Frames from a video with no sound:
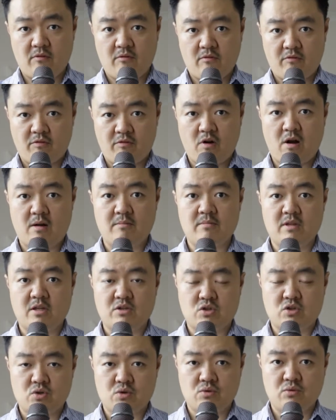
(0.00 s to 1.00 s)
from the
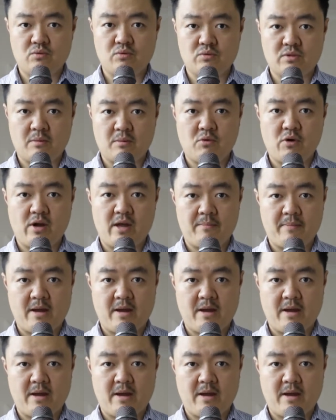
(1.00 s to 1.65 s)
two AA